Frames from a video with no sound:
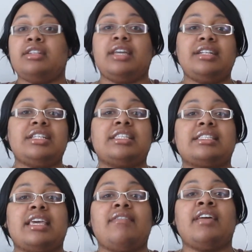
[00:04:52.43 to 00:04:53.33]
Dutchess
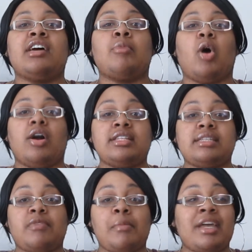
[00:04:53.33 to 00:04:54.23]
is giving him all
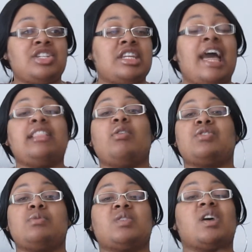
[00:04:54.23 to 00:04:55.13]
this information. I
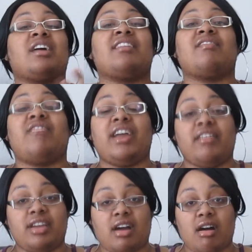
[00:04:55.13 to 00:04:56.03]
thought she was talking
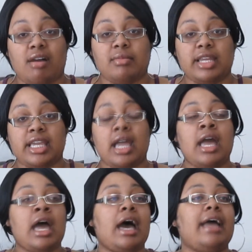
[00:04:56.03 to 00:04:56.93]
very calmly.
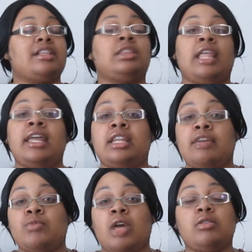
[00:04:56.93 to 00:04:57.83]
Letting
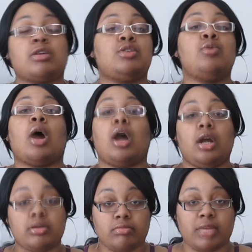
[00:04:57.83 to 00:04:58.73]
him know, look, you
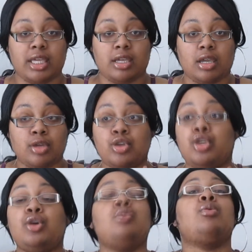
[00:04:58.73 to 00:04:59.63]
hurt me.
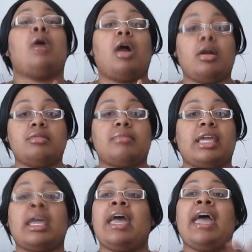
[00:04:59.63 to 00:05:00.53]
You hurt
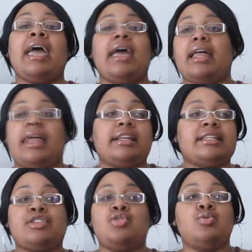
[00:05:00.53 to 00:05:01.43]
me.
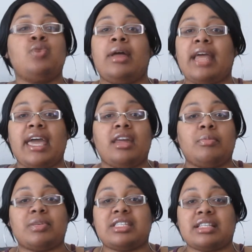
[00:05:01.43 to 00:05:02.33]
You had
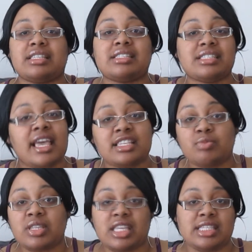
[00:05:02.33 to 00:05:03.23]
unprotected
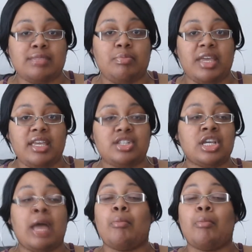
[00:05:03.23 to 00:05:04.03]
sex with this bitch.